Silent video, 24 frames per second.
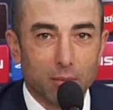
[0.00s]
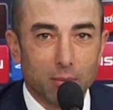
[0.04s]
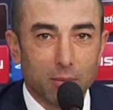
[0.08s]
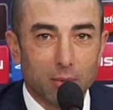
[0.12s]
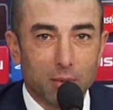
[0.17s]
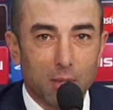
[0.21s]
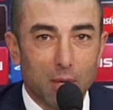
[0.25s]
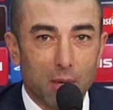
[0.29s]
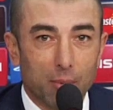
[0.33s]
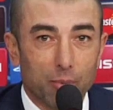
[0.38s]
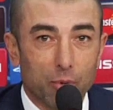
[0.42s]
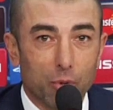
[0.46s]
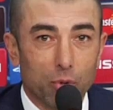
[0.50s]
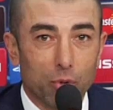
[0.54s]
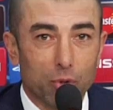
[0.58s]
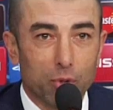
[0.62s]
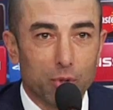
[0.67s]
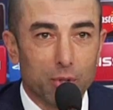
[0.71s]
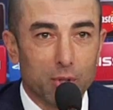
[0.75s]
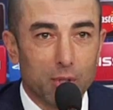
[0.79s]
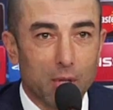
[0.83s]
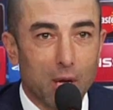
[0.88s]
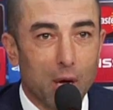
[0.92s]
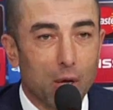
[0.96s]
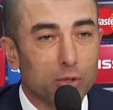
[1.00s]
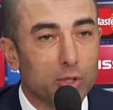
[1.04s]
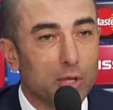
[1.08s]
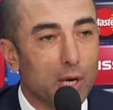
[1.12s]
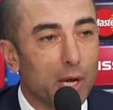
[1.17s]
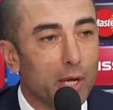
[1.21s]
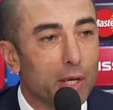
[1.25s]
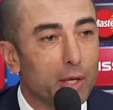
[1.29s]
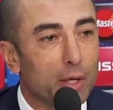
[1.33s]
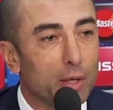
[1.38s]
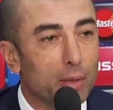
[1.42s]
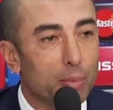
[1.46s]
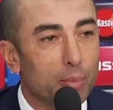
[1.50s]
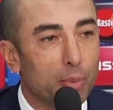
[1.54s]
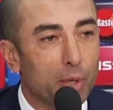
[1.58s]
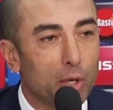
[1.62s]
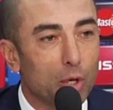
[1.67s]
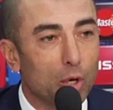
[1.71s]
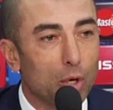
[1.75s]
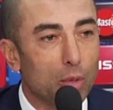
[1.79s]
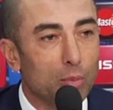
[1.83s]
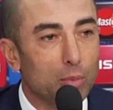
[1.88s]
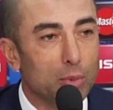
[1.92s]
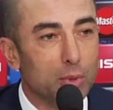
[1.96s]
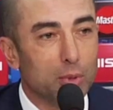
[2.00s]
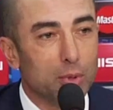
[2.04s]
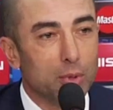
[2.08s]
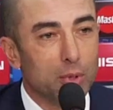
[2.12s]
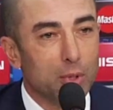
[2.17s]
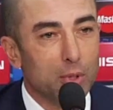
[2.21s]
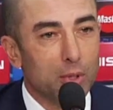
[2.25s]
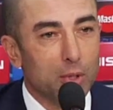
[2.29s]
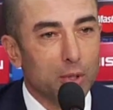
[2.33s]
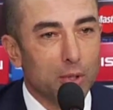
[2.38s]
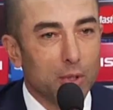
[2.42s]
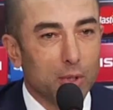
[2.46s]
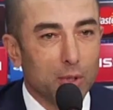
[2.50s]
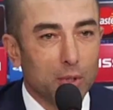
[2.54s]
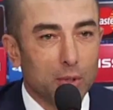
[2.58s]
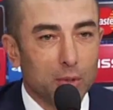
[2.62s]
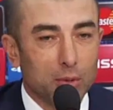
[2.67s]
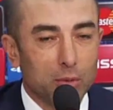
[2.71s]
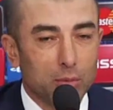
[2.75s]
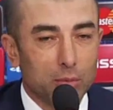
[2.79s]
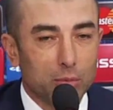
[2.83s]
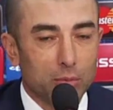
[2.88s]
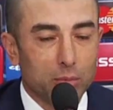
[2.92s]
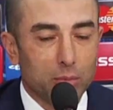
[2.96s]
We wanted those 3 points, so we are